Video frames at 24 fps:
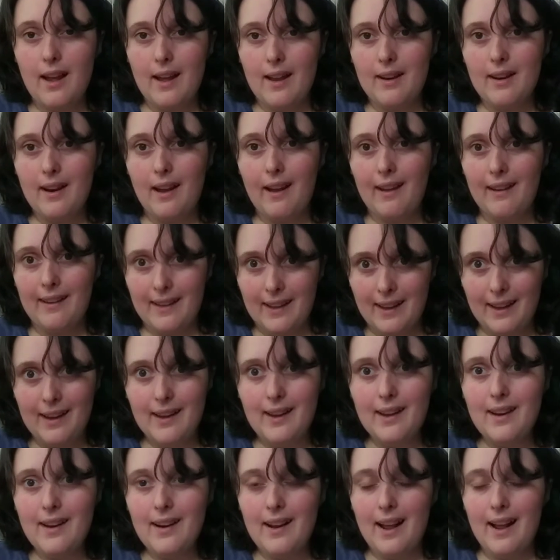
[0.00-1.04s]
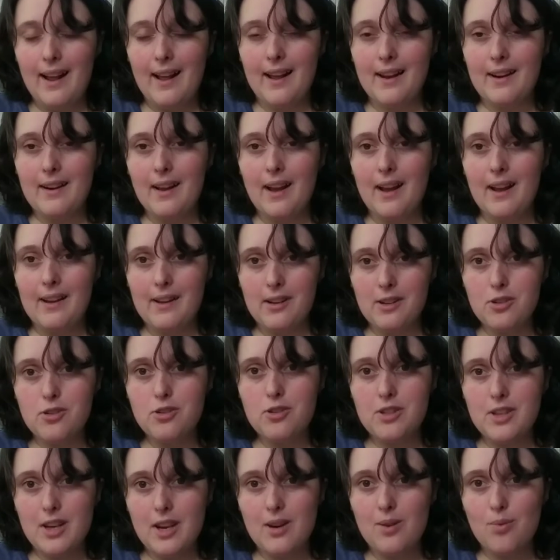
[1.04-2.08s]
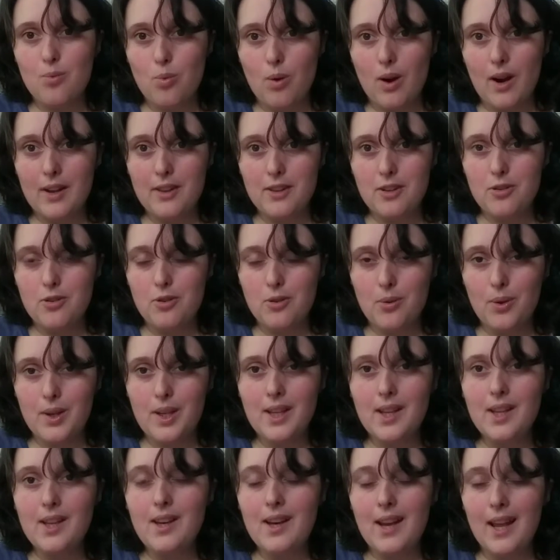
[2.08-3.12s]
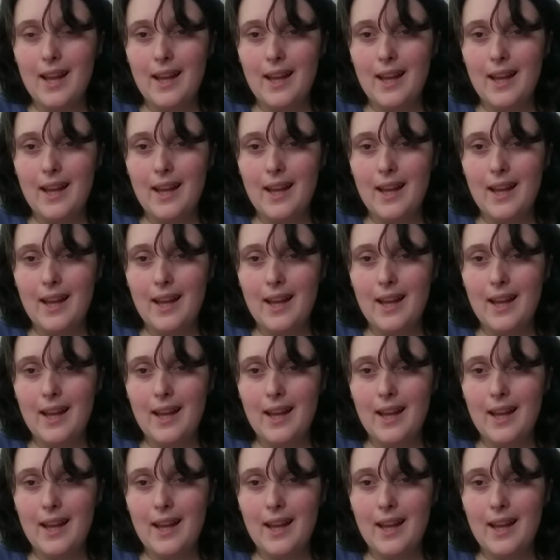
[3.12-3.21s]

and I get it, and I understand why they're doing it,